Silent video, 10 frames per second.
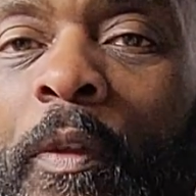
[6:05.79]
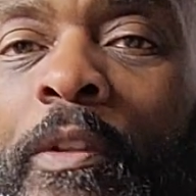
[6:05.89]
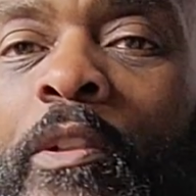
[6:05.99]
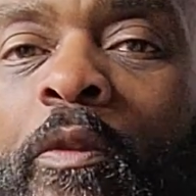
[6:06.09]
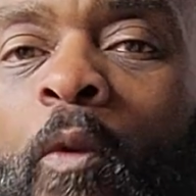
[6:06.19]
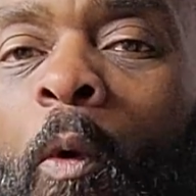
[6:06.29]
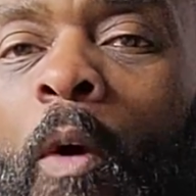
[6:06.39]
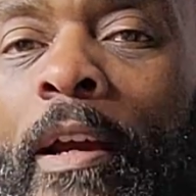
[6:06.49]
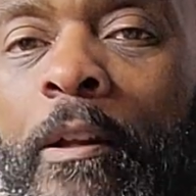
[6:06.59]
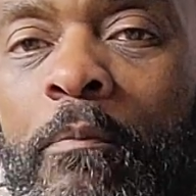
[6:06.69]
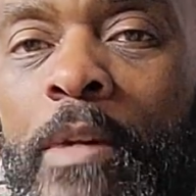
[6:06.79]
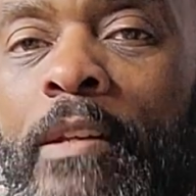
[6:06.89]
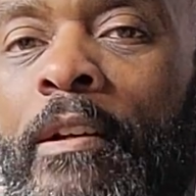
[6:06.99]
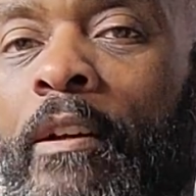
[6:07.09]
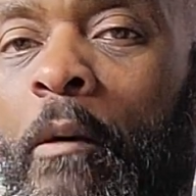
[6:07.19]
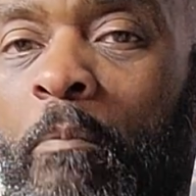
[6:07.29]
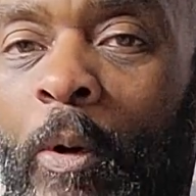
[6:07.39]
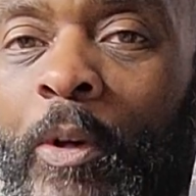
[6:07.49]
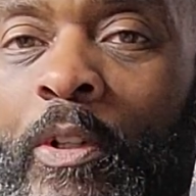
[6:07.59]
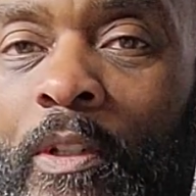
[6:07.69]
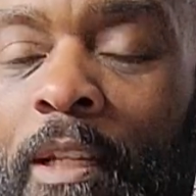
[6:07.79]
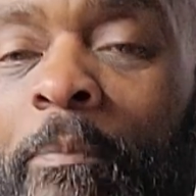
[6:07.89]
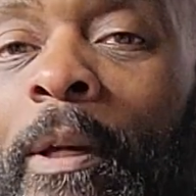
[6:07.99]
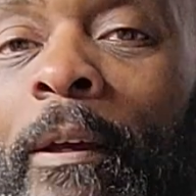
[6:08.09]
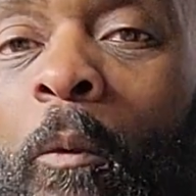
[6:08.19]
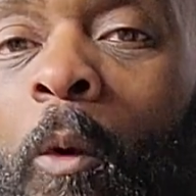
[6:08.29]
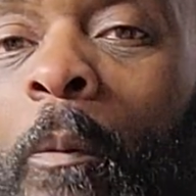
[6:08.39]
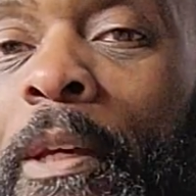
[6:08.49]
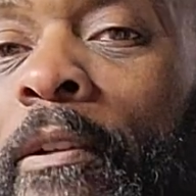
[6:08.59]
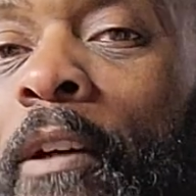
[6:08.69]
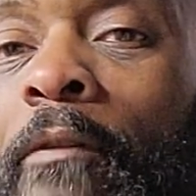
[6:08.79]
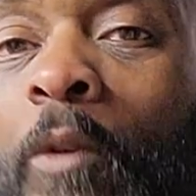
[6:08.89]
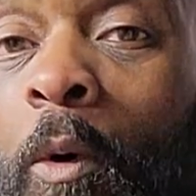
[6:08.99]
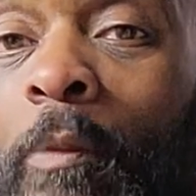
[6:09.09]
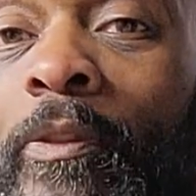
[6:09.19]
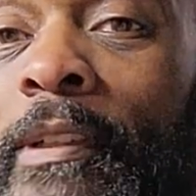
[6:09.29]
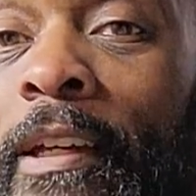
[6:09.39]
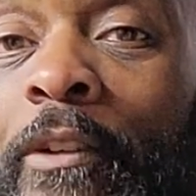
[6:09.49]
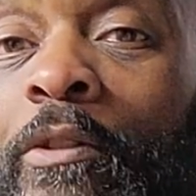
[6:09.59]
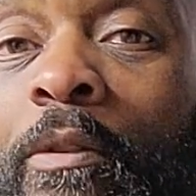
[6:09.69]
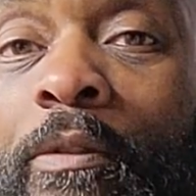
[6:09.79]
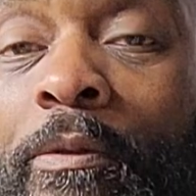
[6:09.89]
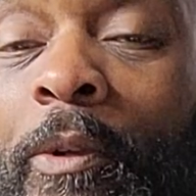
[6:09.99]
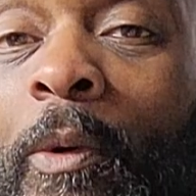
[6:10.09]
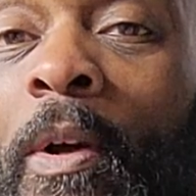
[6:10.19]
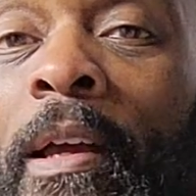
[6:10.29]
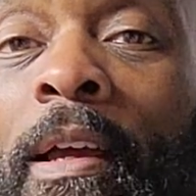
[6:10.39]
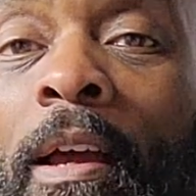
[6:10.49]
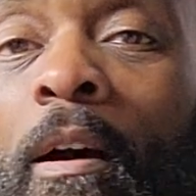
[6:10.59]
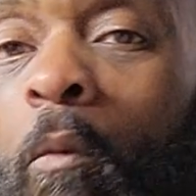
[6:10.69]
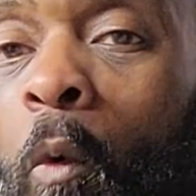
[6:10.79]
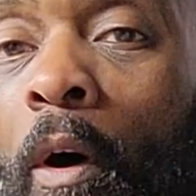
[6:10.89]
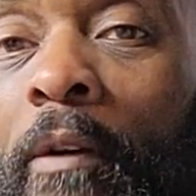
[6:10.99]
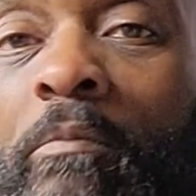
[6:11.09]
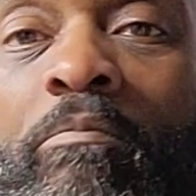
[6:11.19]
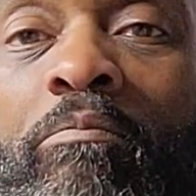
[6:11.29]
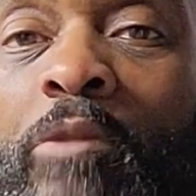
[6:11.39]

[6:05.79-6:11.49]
This is for an immediate emergency, but it will be enough to hopefully get you through 1,